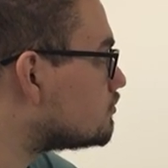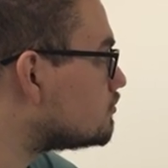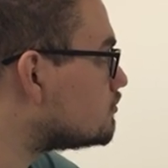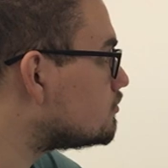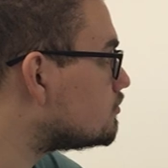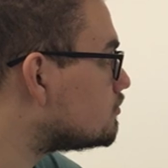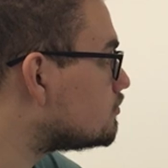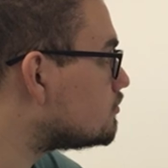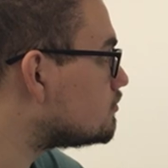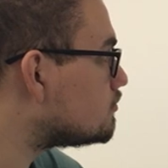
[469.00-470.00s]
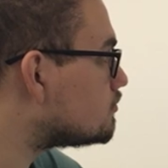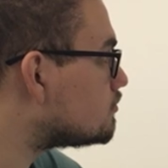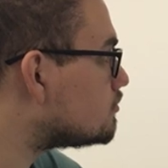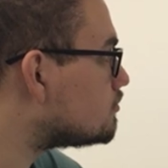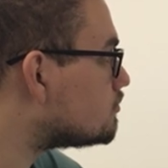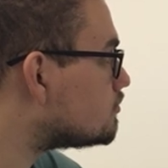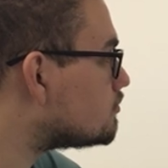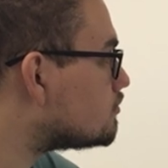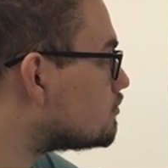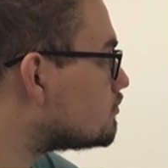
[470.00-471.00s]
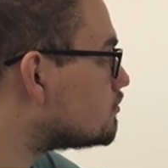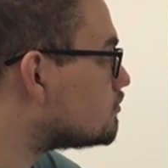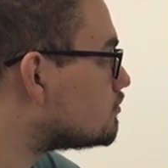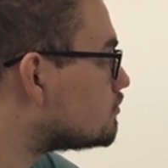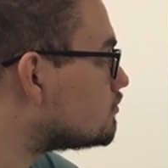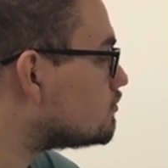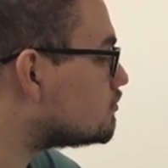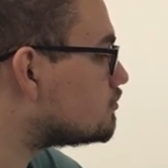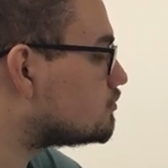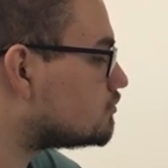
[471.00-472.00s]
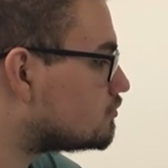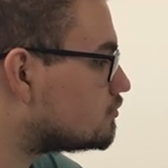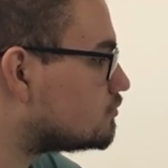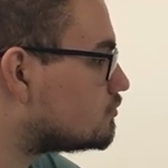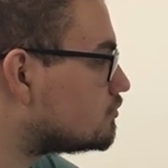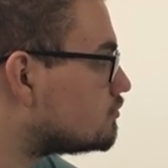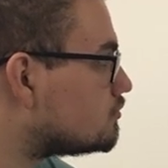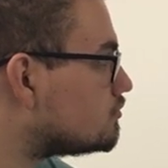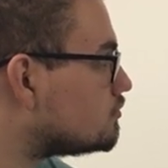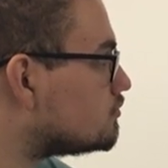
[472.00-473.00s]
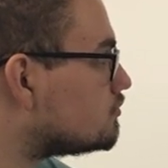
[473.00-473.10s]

The person shown says nothing.